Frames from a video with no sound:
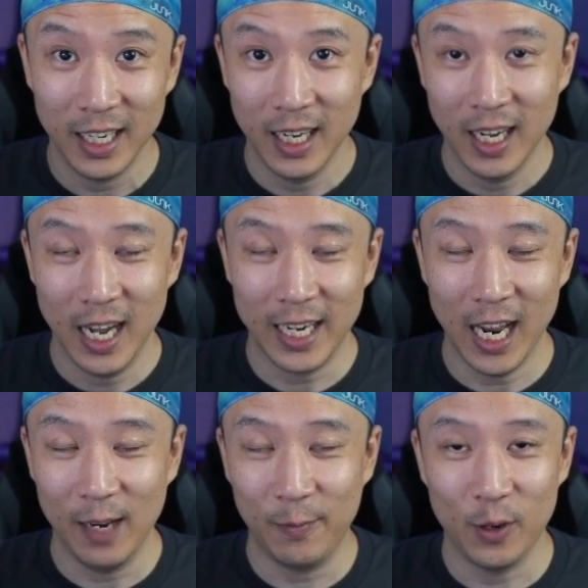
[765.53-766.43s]
Again,
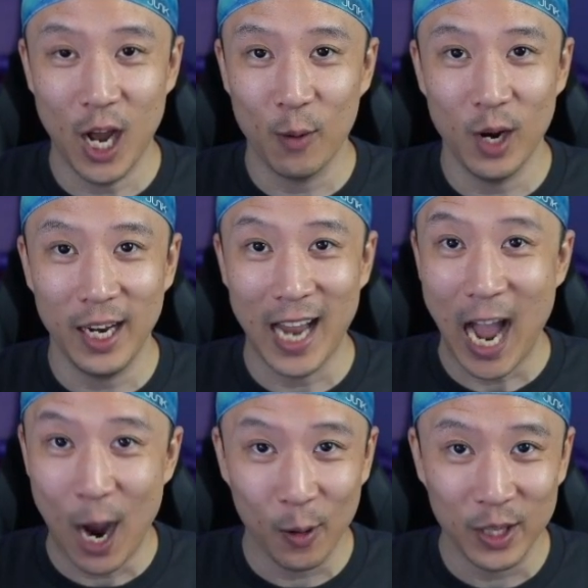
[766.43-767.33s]
if you're not running
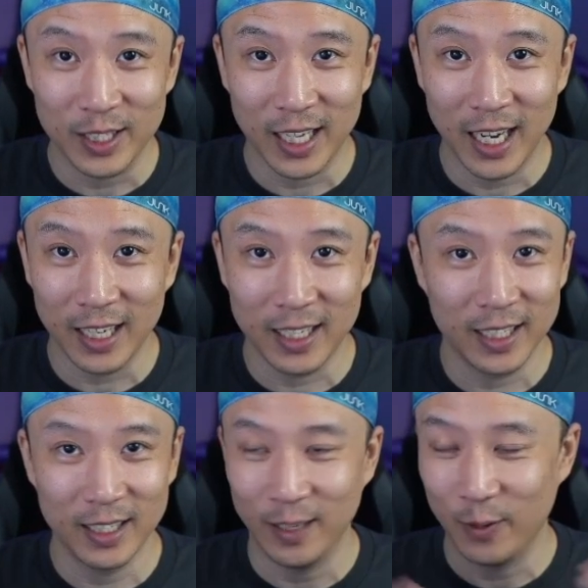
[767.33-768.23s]
Howard the Duck,
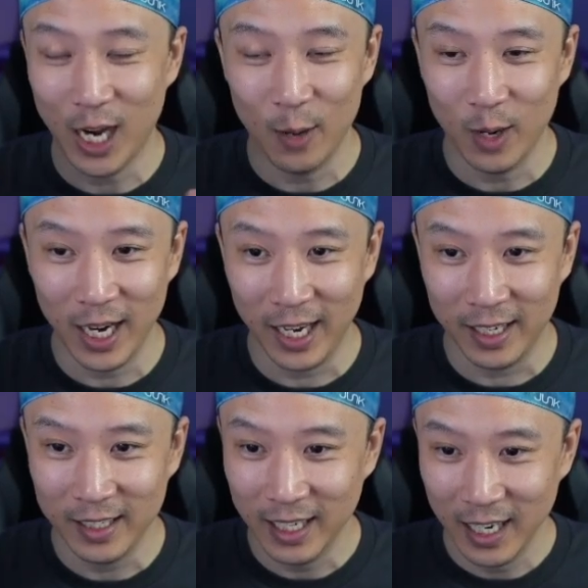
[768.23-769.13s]
if you're not running
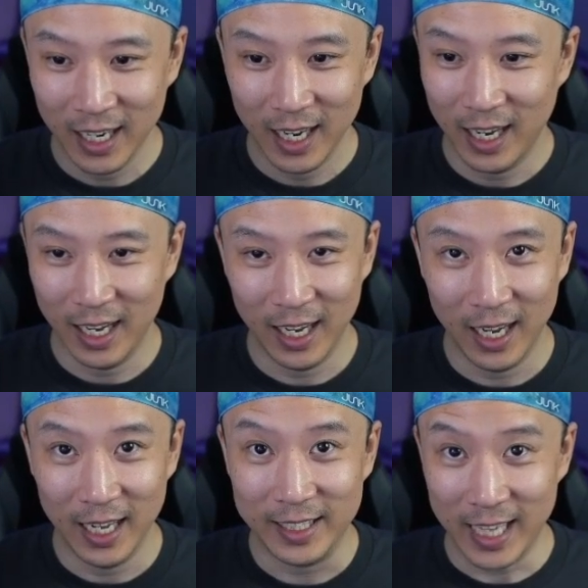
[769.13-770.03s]
a
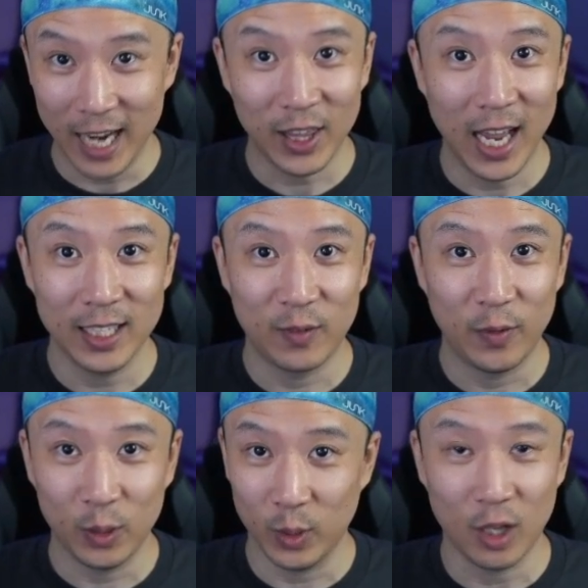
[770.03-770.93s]
deck that's filled
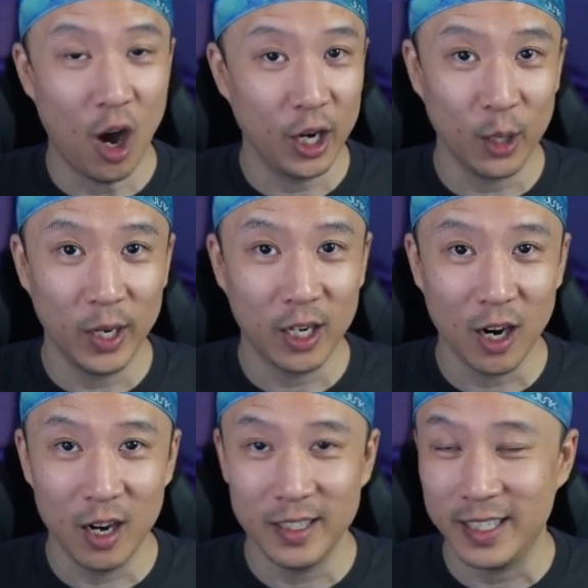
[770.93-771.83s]
with ongoing
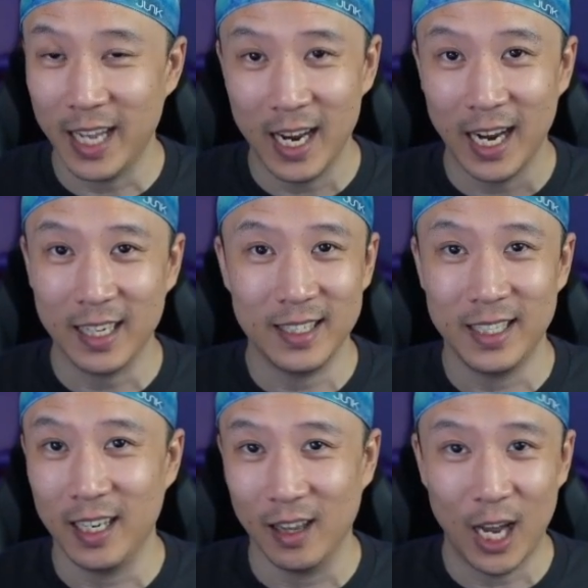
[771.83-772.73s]
cards, then I could see a
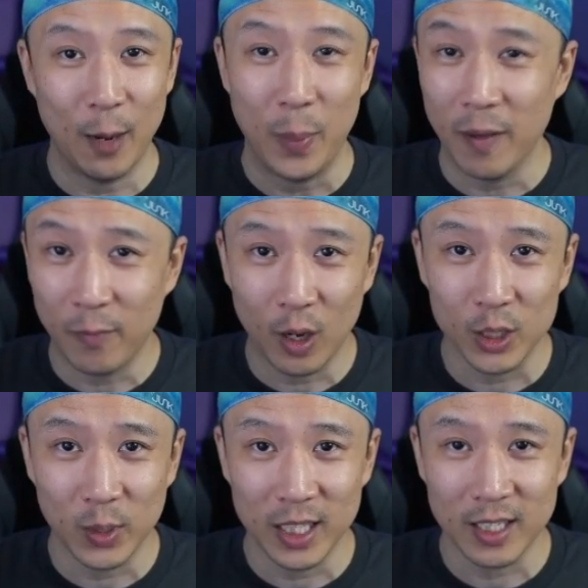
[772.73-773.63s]
lot of pitfalls with
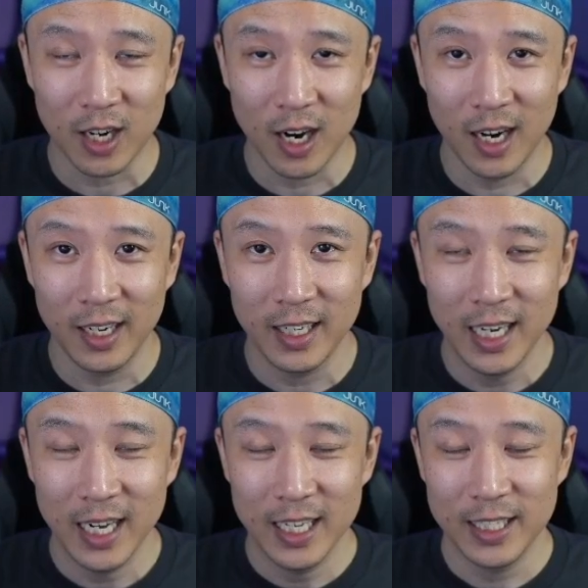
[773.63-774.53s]
this card.
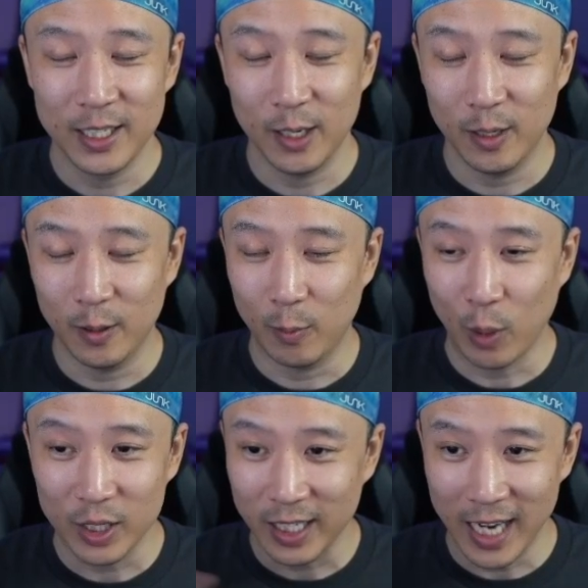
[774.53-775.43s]
So
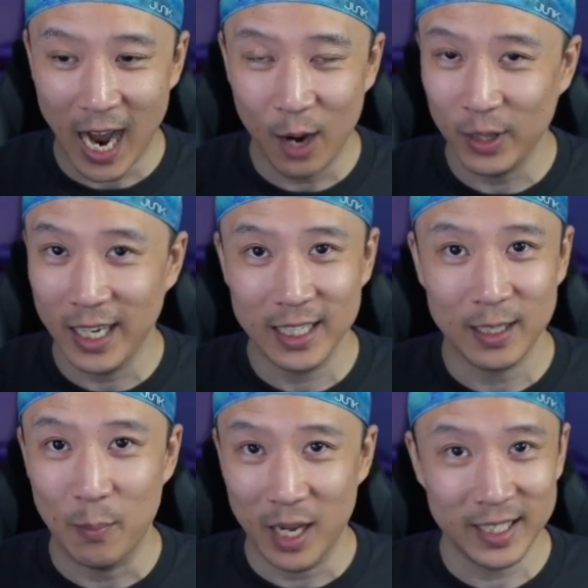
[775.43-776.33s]
personally, I don't think he's a
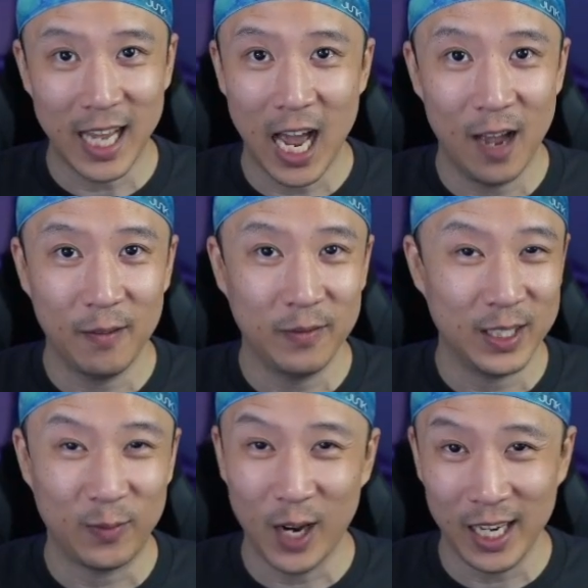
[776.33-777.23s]
must-have. It's
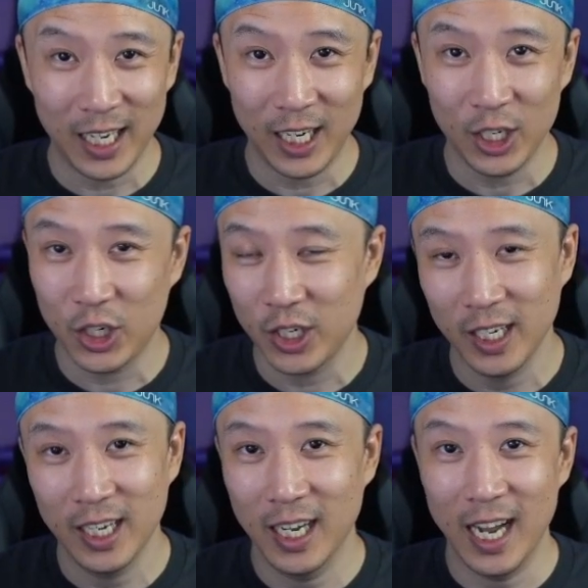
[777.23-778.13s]
very niche.
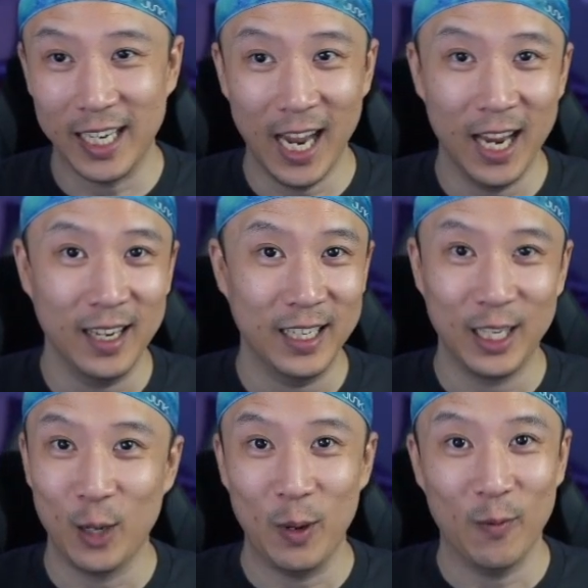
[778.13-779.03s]
Again, it could
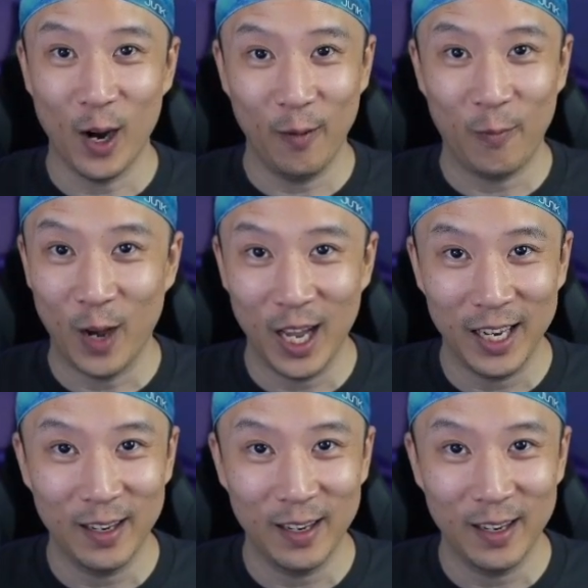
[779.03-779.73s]
be very fun, a